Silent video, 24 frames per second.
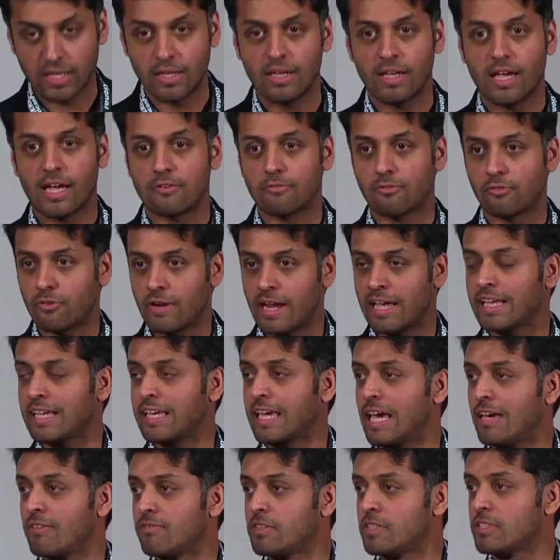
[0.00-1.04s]
And Frank
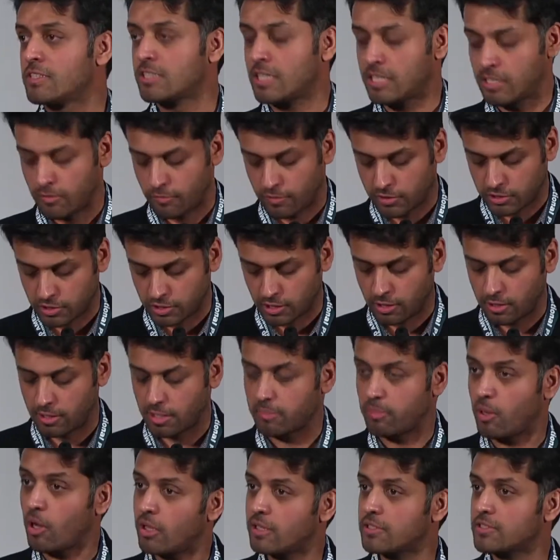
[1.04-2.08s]
Gaffney's Center for Security
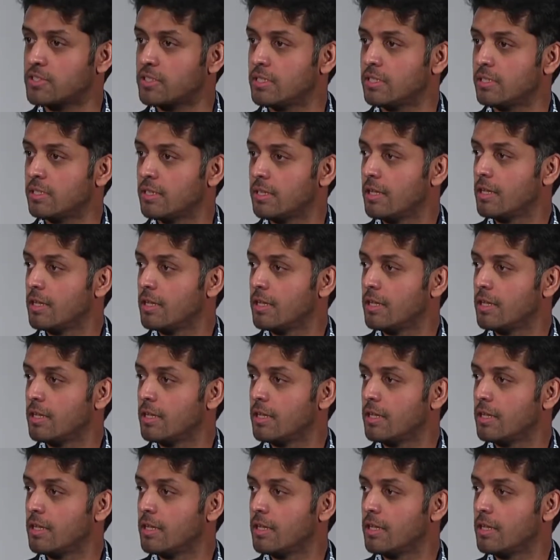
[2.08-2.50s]
Policy.